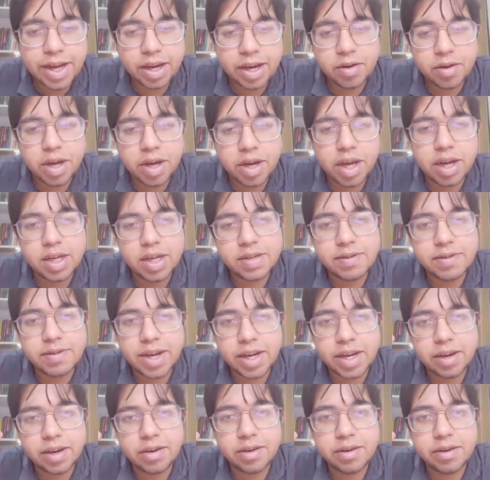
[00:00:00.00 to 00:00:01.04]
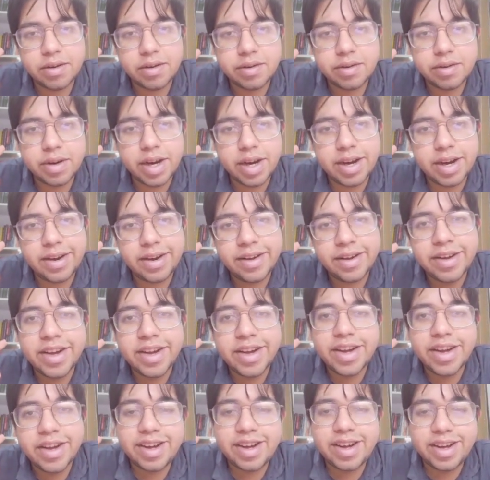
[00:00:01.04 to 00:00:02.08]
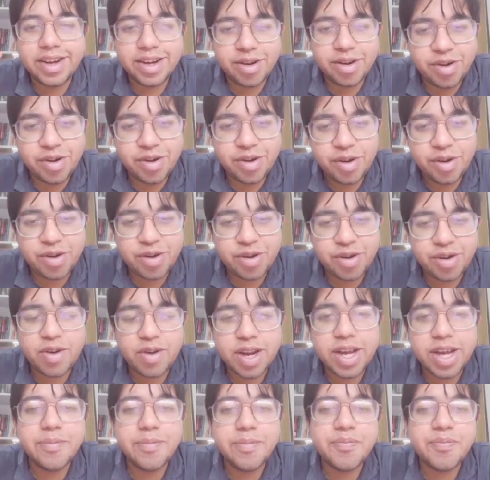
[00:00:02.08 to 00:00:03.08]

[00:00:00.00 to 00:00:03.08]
Okay, it's fine. Right. You don't need to worry.